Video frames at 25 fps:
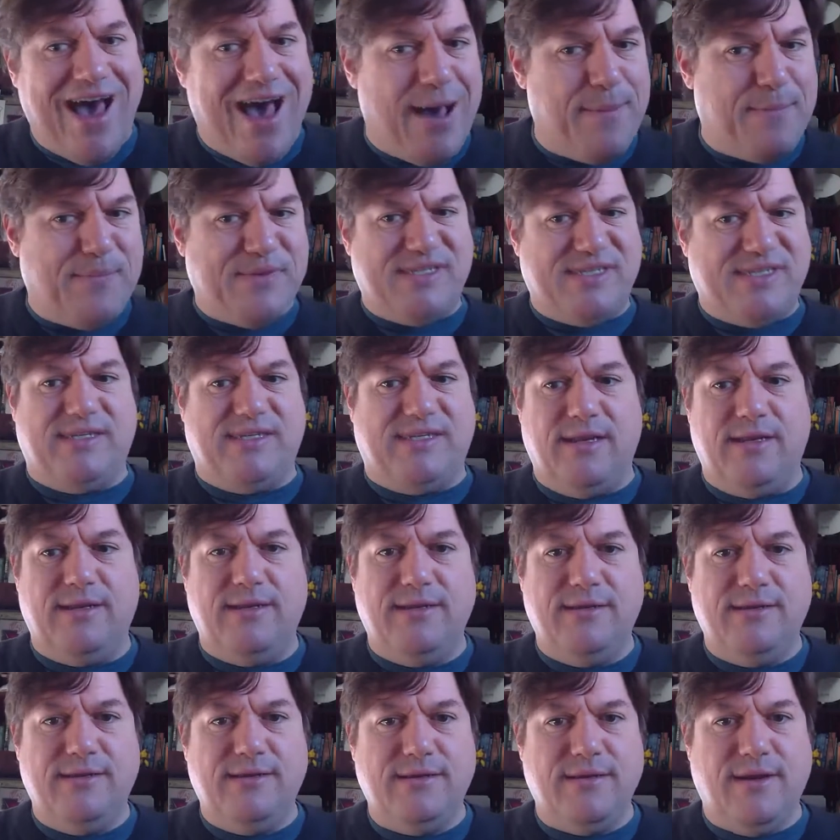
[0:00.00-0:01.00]
the
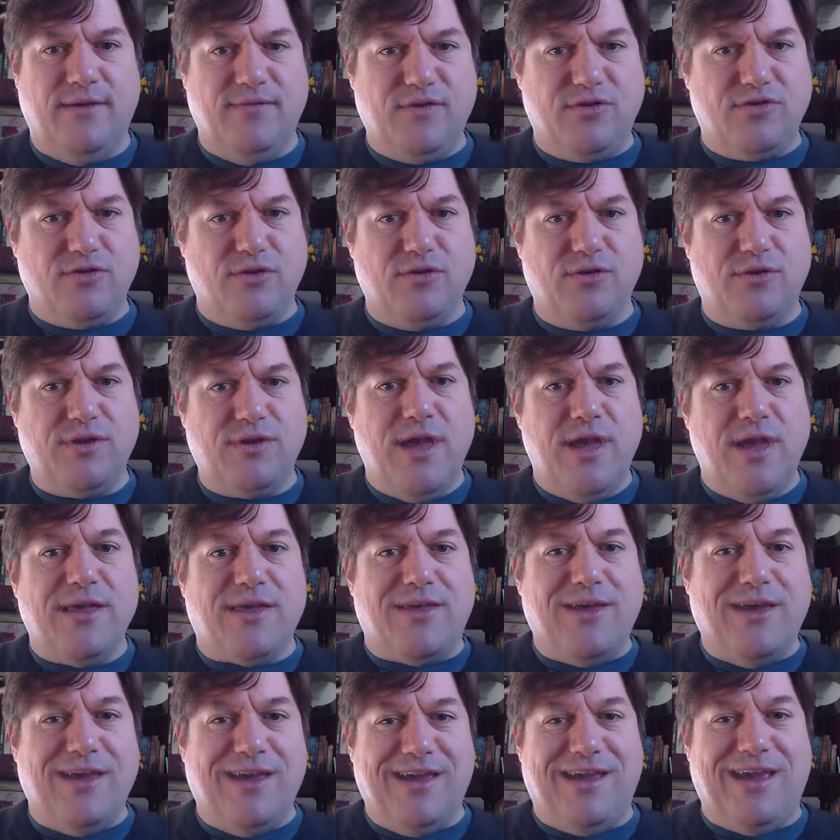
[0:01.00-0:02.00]
opposite of the
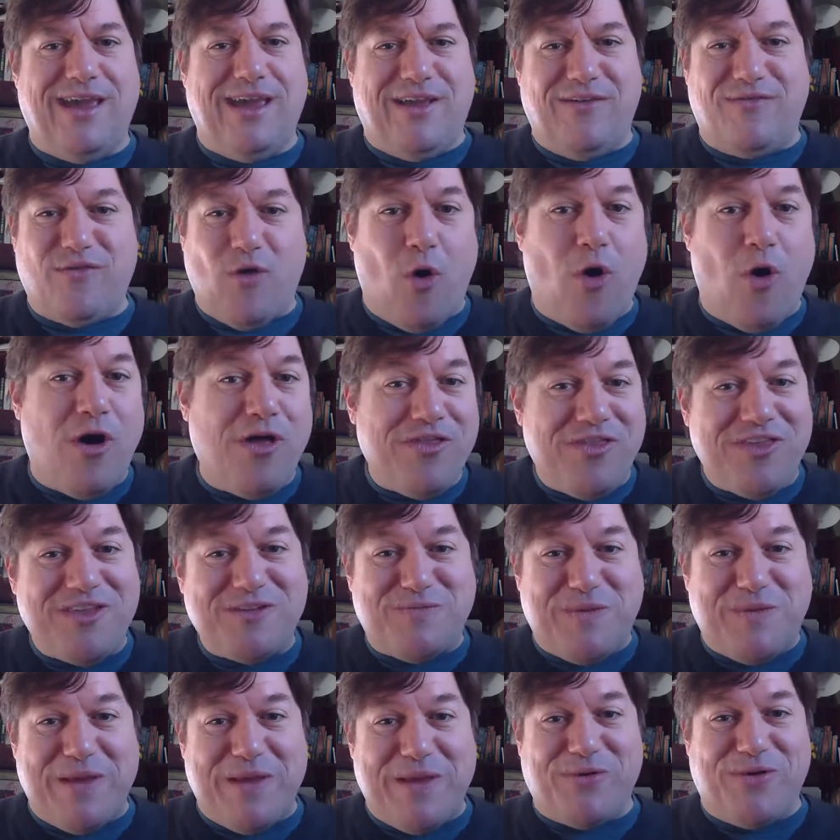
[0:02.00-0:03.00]
truth. Like, if
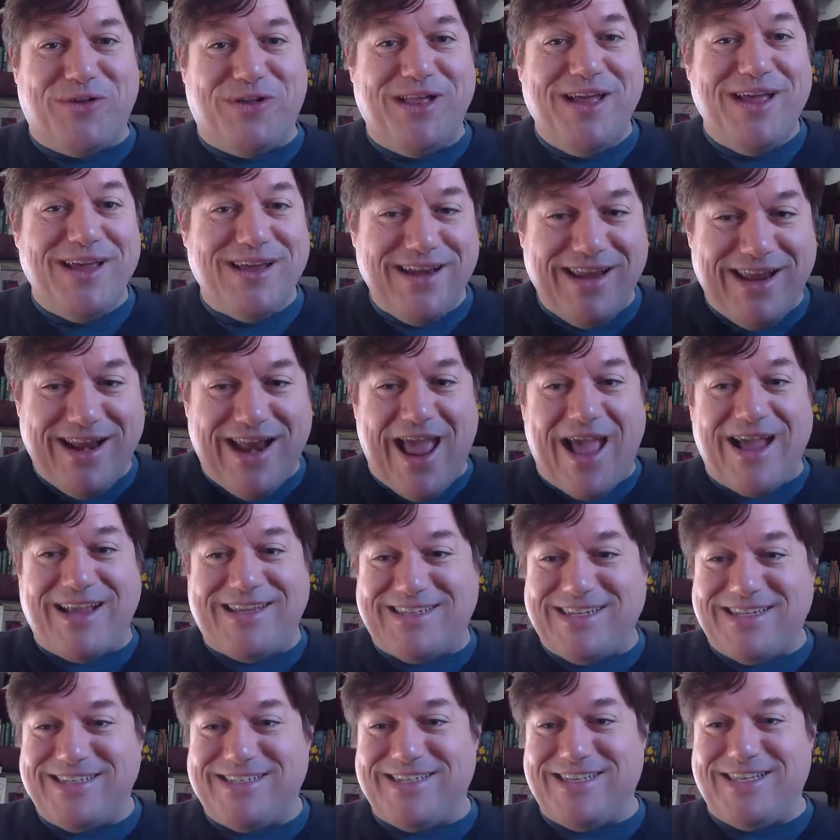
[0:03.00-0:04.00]
all these people
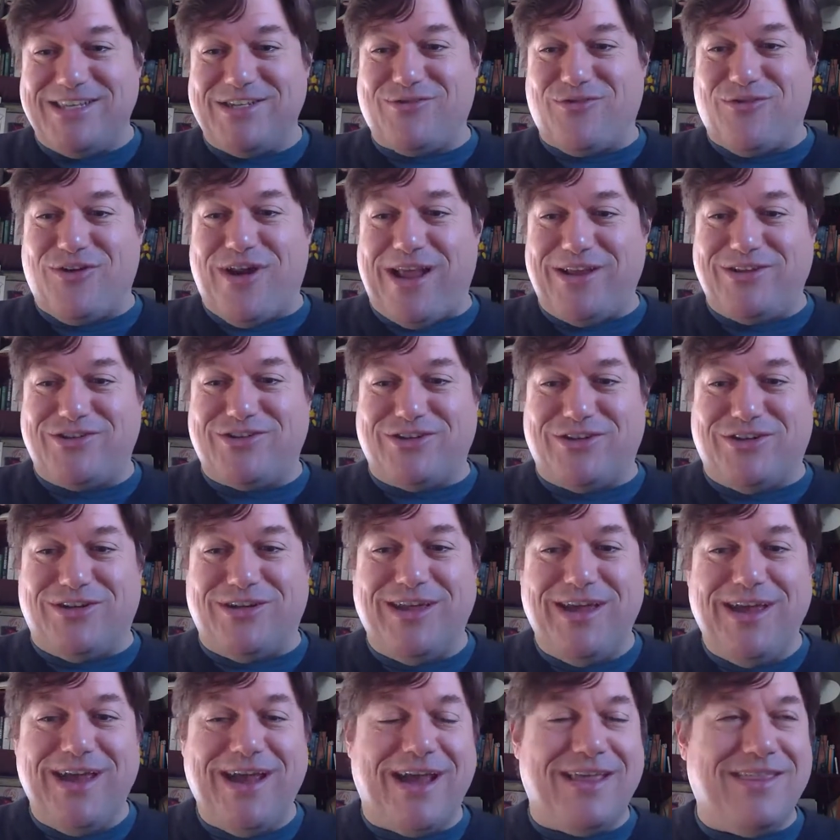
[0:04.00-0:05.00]
need access to this
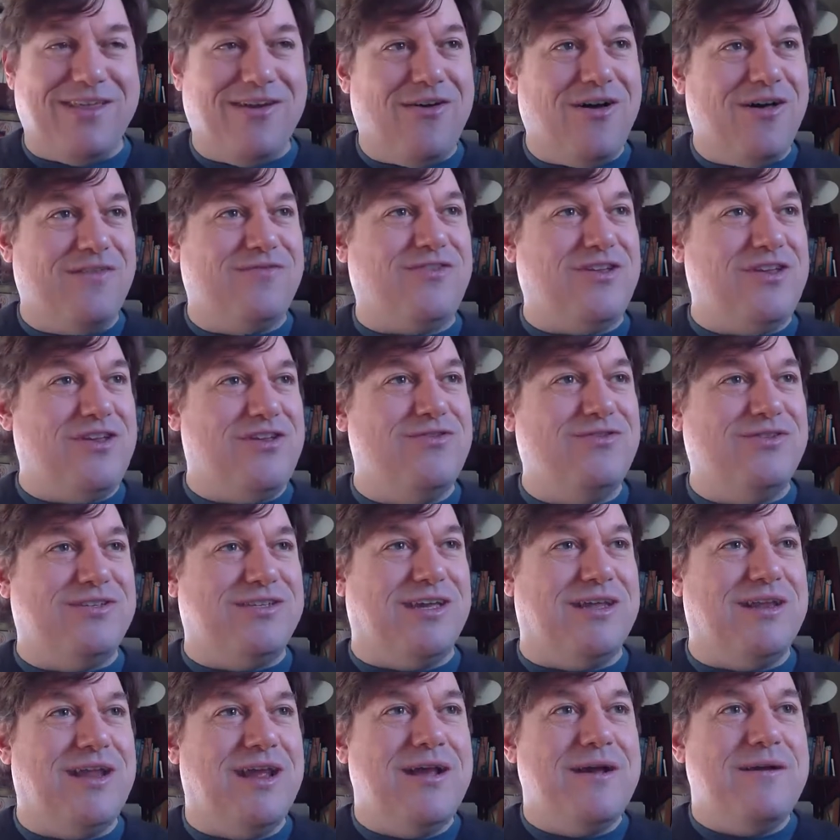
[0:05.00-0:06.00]
credential and they all have to
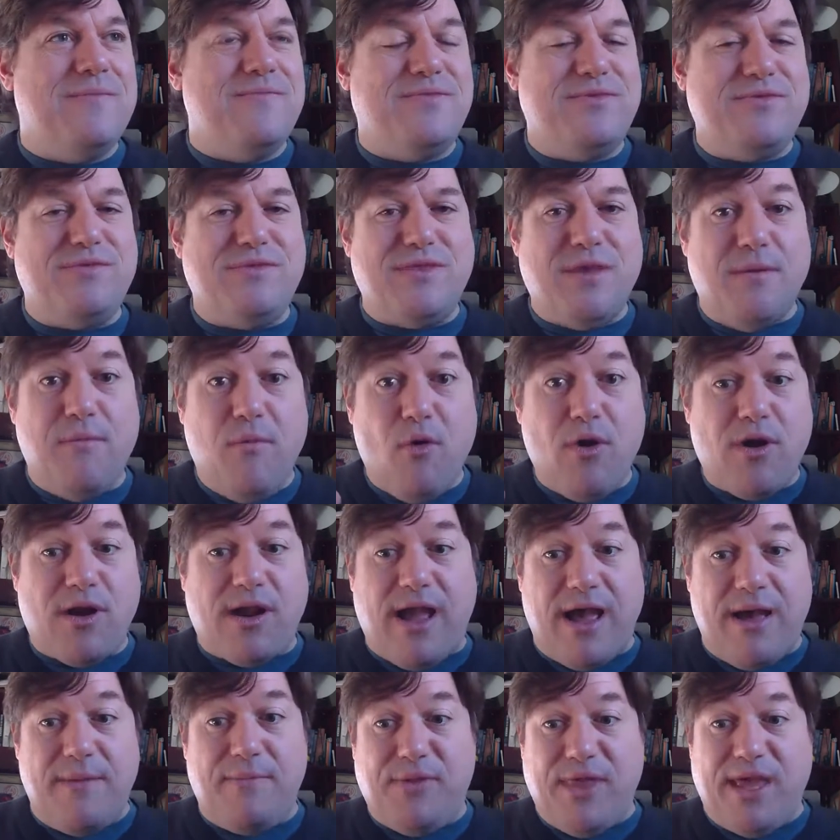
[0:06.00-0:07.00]
use it,
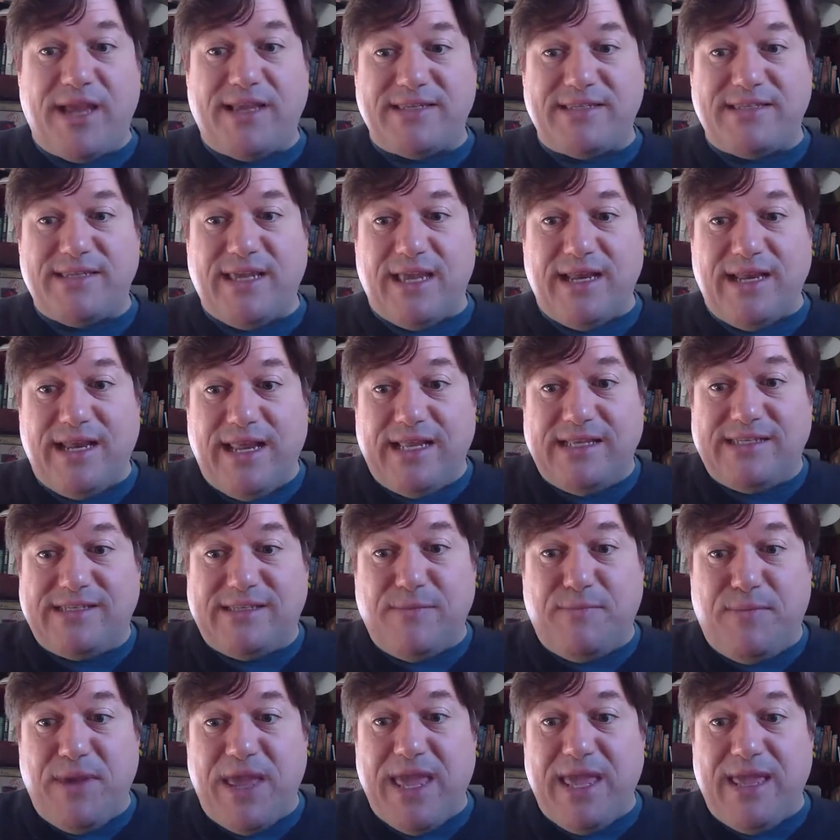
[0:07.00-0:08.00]
the more complex
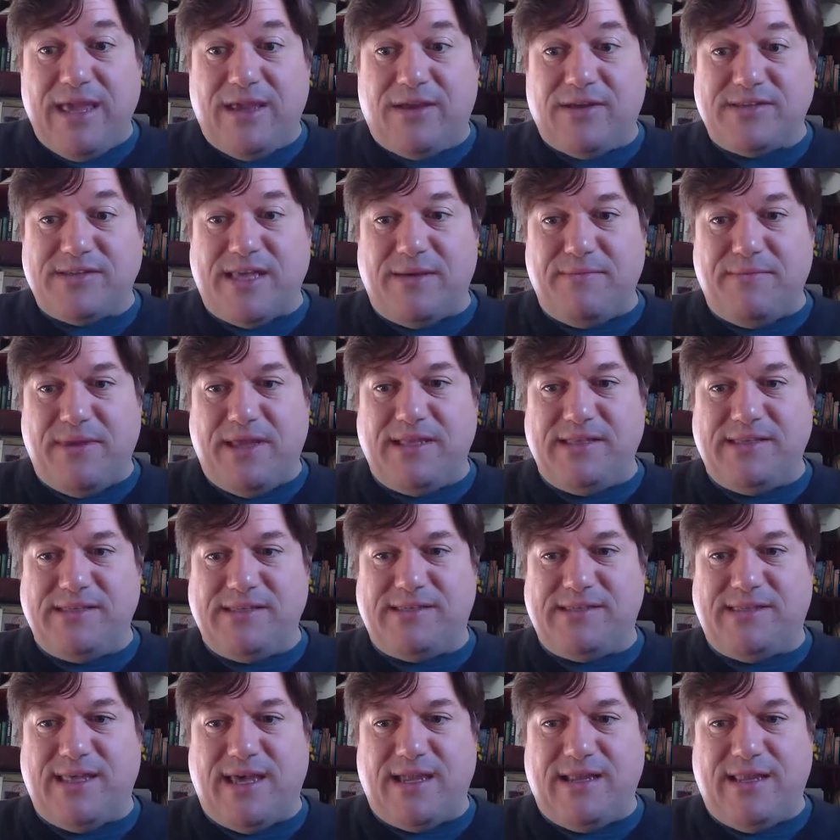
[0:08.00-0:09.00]
it needs to be, because that
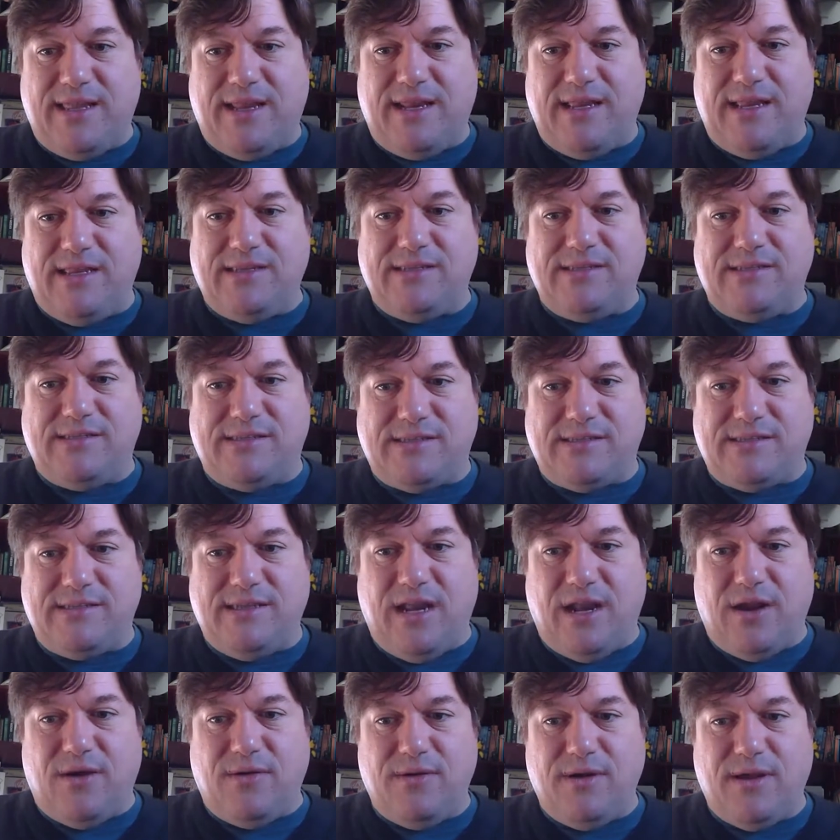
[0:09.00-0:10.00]
means that it
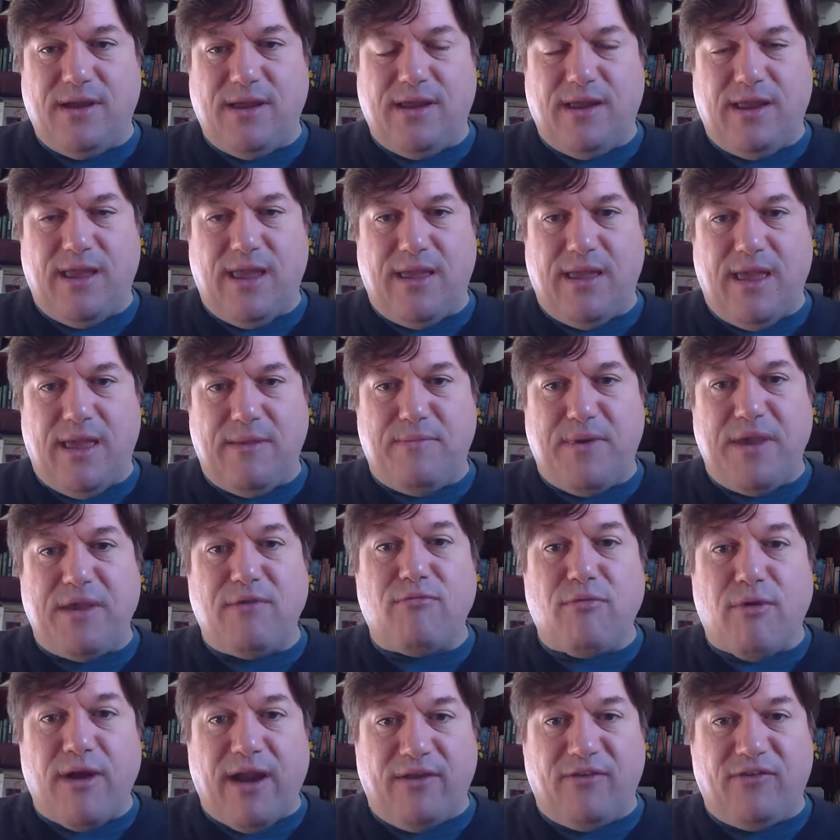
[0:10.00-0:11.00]
is, a
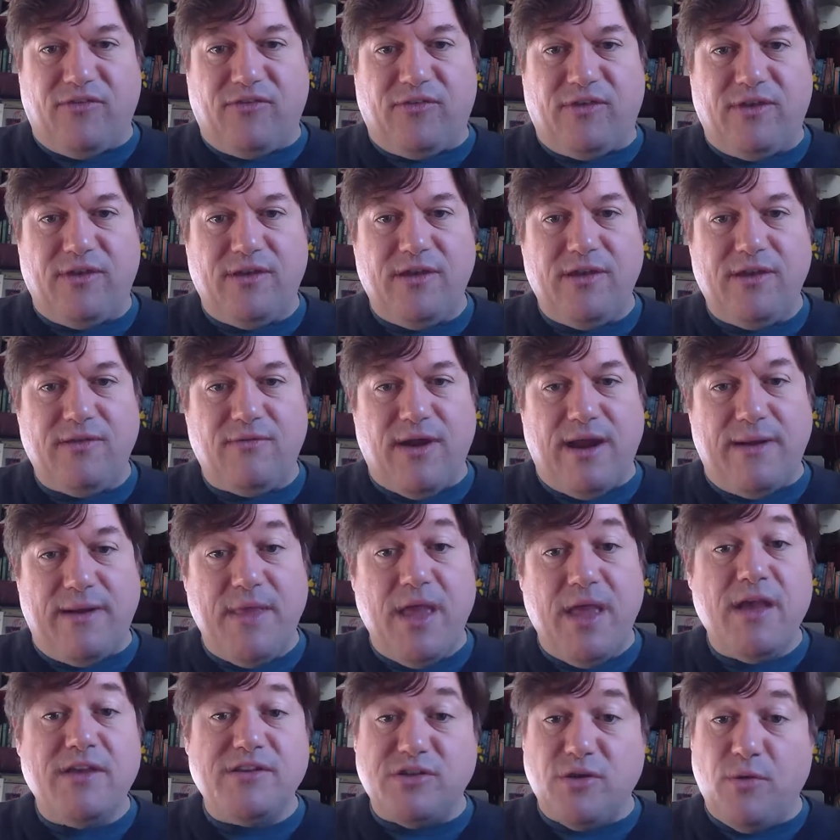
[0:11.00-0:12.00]
big risk,
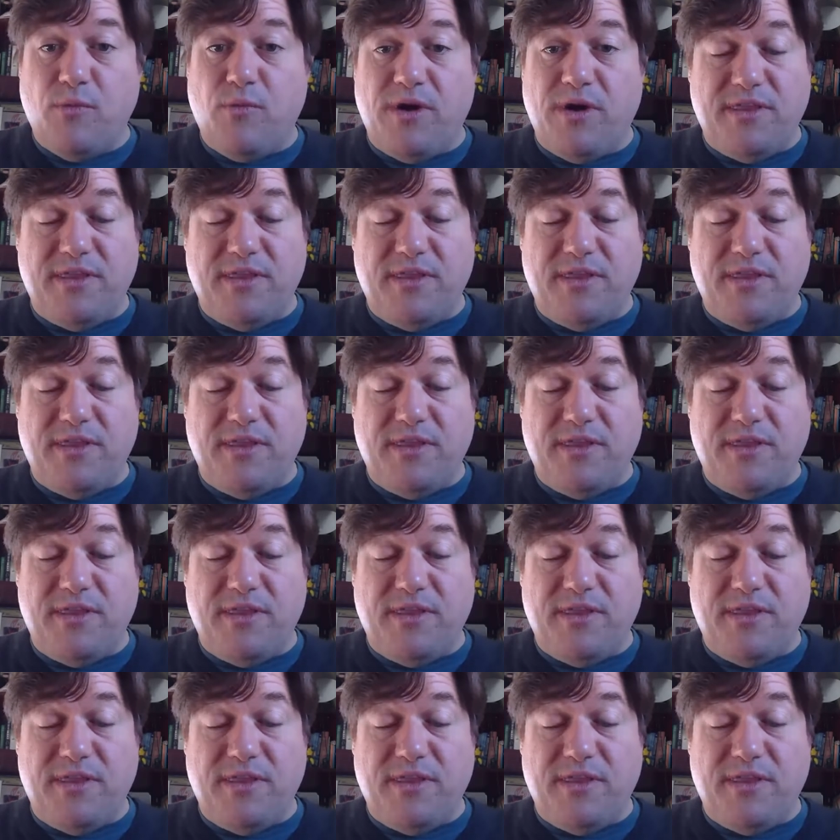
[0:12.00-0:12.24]
right?